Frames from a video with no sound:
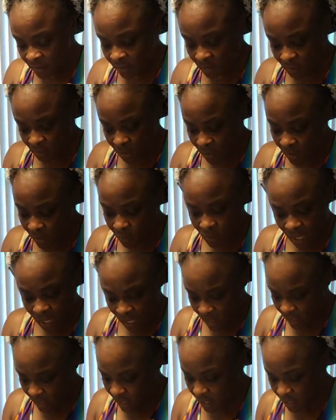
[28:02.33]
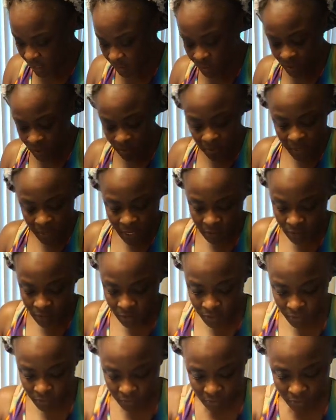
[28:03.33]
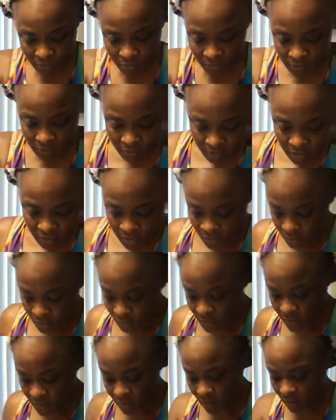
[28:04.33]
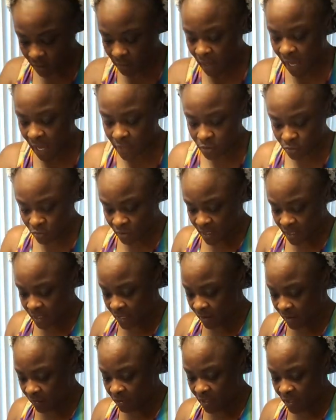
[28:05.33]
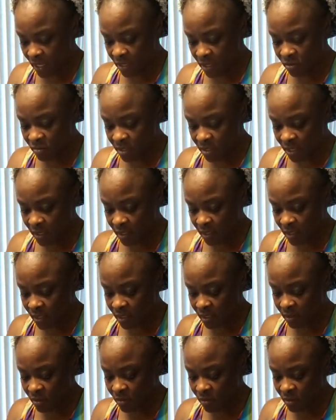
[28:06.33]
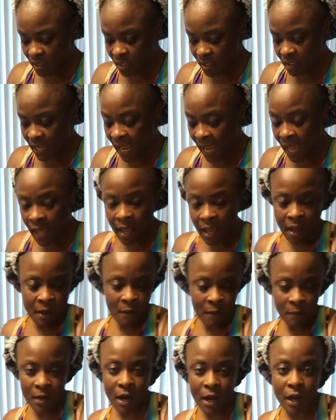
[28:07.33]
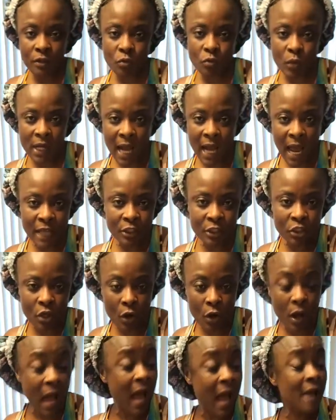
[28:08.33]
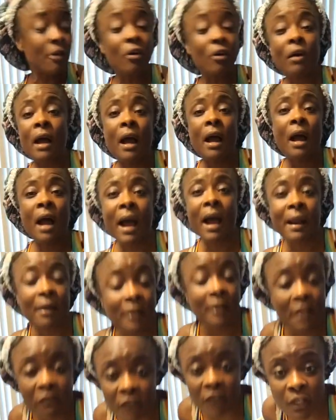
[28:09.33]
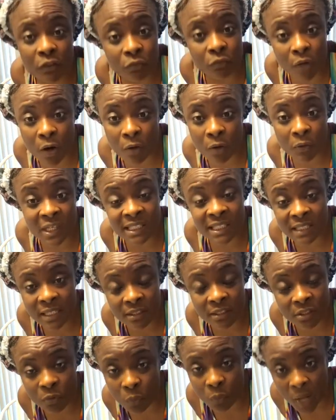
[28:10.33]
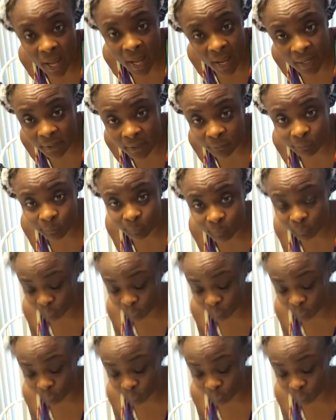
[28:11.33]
Because why? uh, we ain't about to go to court and then you be talking about you did everything, you did this, you did that. Because when I show, I don't, I don't even throw receipts away.